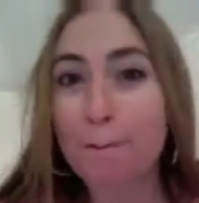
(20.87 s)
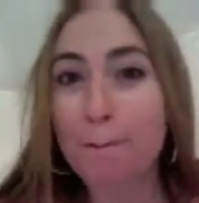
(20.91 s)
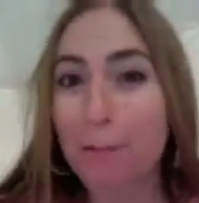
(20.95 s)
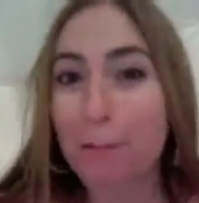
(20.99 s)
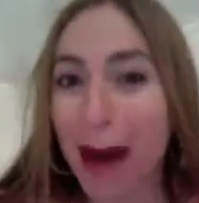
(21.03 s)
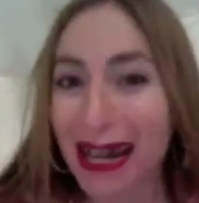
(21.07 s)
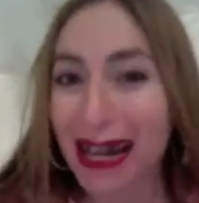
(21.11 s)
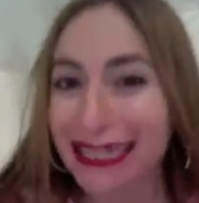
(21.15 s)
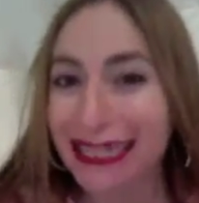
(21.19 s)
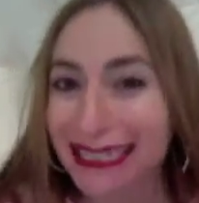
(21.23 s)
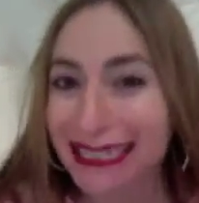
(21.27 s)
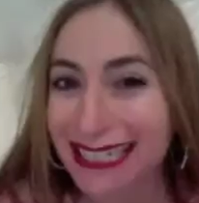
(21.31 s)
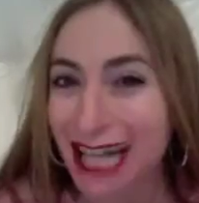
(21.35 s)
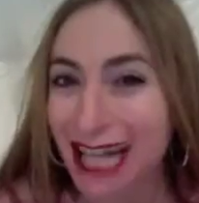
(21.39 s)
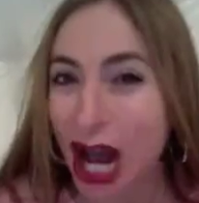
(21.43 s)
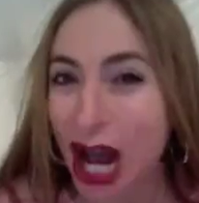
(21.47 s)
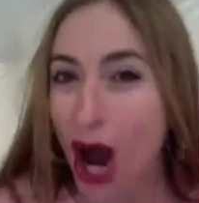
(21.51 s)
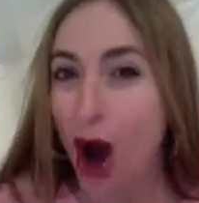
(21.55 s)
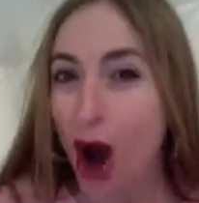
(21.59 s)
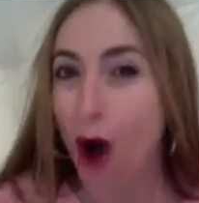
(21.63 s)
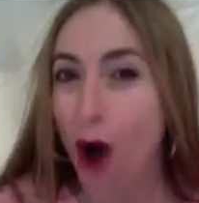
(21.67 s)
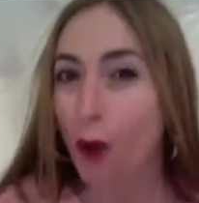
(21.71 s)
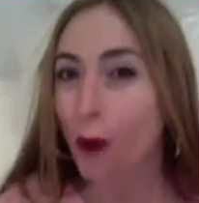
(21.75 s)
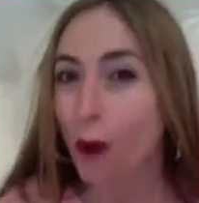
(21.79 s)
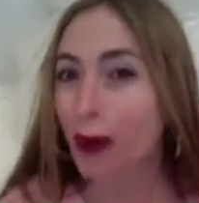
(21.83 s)
But
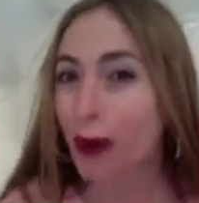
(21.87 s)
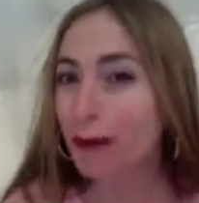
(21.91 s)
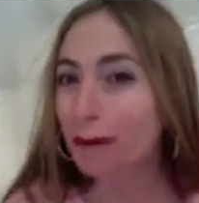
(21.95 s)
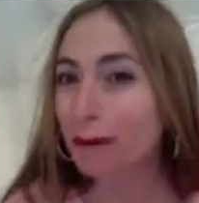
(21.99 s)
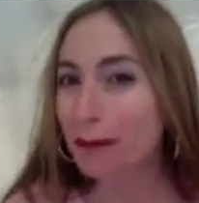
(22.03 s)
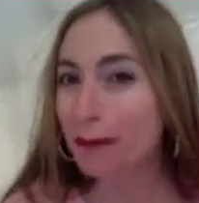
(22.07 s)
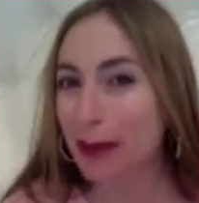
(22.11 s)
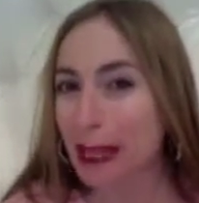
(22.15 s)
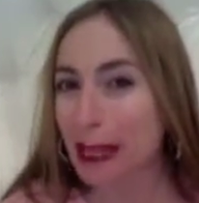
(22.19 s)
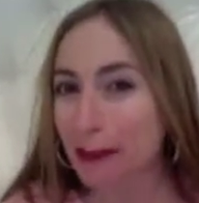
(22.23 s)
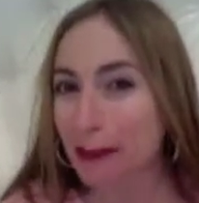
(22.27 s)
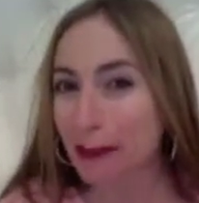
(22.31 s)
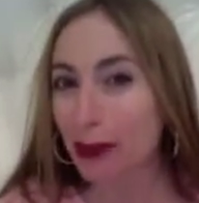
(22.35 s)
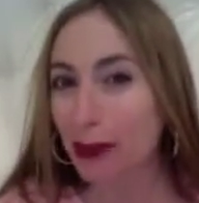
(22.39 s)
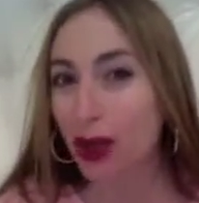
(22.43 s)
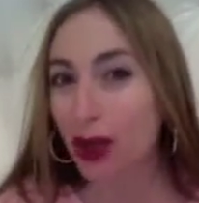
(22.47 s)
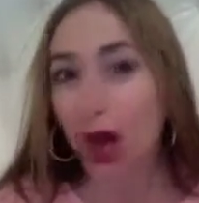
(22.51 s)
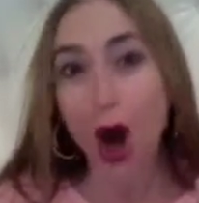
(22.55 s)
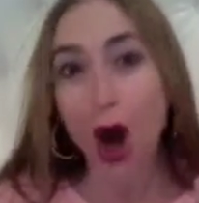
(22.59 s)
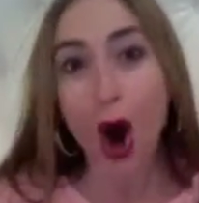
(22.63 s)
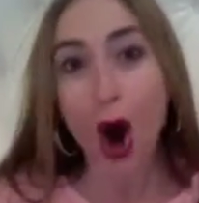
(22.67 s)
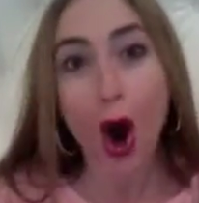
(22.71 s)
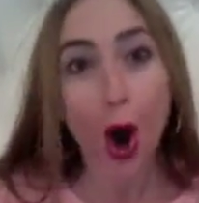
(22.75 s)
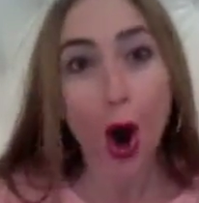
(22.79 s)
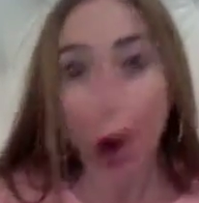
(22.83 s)
what people
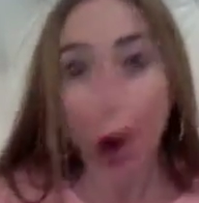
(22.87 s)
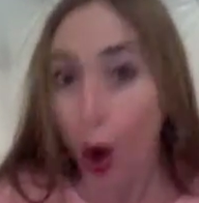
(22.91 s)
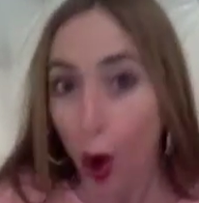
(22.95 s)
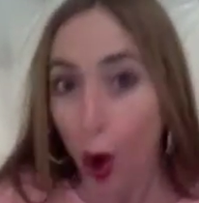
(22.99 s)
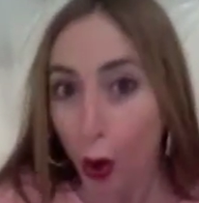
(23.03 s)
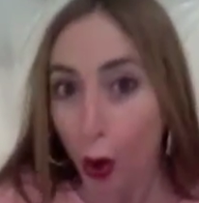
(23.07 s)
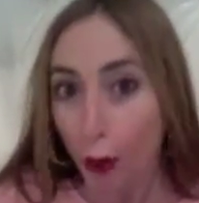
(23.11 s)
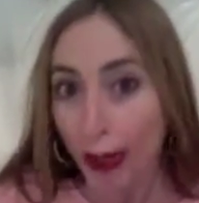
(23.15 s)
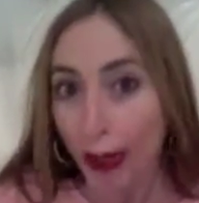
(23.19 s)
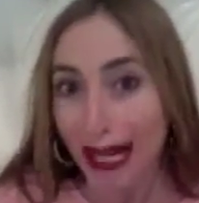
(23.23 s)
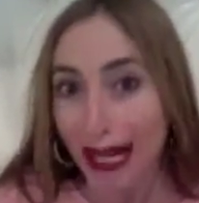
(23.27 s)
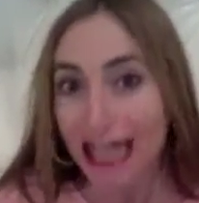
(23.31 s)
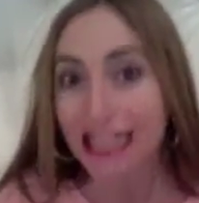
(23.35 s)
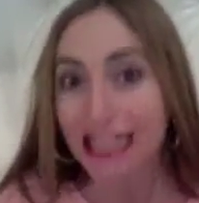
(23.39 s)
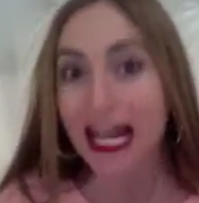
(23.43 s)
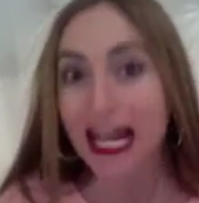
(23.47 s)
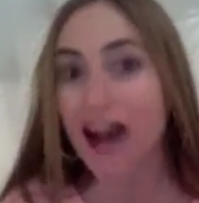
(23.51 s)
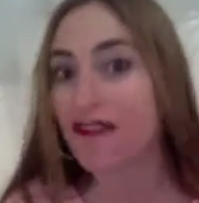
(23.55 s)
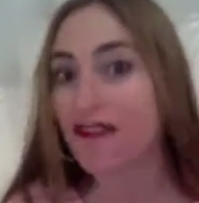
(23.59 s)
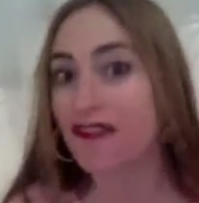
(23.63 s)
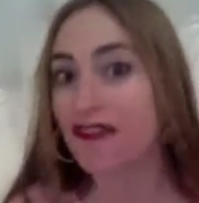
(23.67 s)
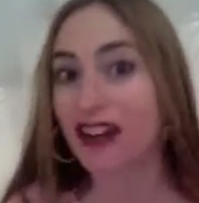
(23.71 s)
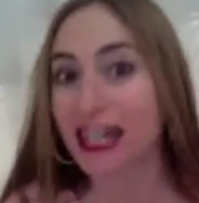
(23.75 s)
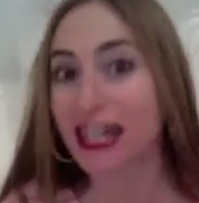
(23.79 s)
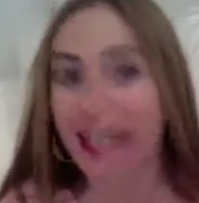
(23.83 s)
always
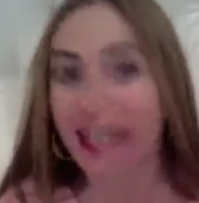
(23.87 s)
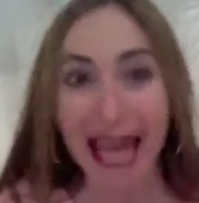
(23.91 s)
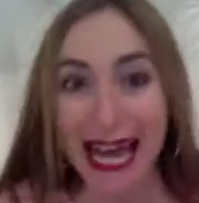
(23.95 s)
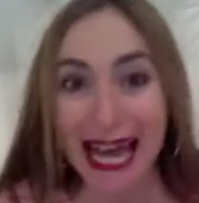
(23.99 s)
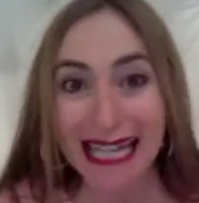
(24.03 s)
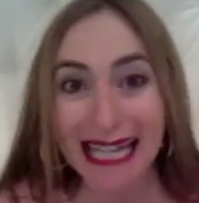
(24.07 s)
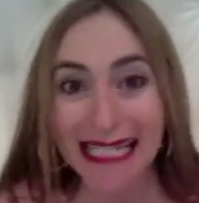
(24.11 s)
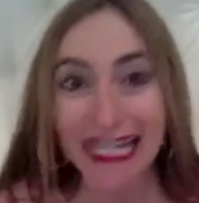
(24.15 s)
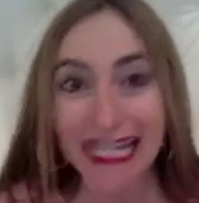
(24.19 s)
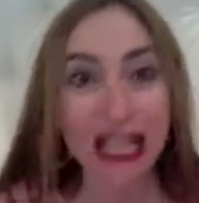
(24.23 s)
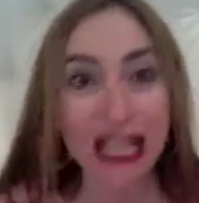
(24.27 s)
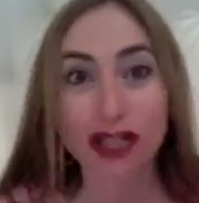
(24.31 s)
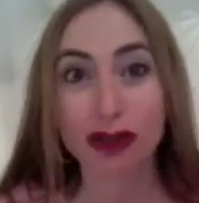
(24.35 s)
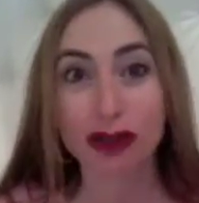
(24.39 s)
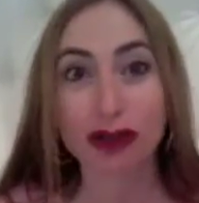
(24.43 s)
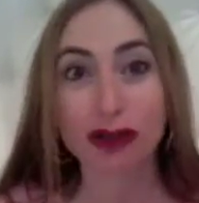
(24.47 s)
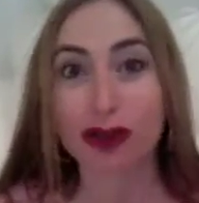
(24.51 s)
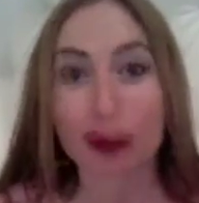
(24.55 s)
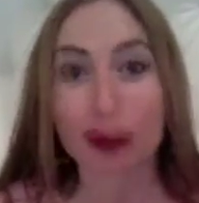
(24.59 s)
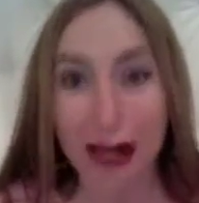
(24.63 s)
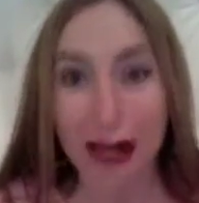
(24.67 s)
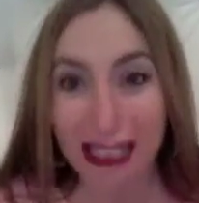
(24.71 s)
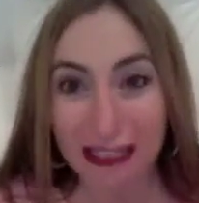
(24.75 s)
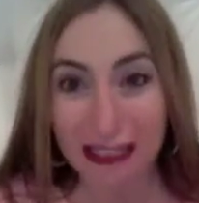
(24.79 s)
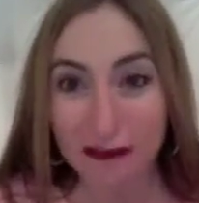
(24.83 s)
forget to
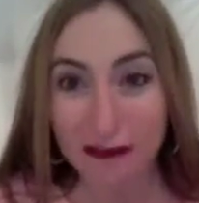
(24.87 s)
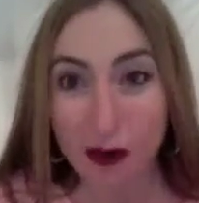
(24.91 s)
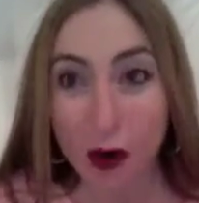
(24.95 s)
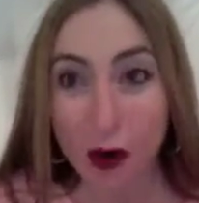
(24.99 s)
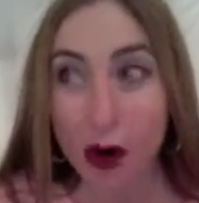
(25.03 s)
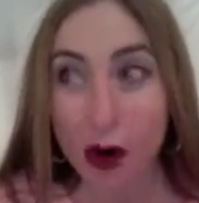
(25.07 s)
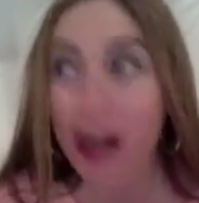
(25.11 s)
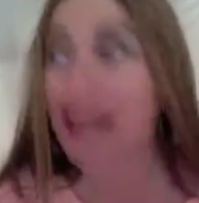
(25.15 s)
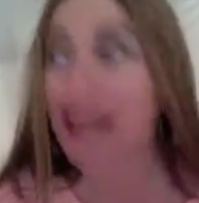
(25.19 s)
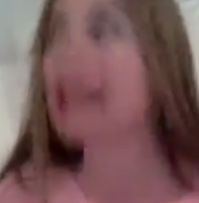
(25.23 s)
dress for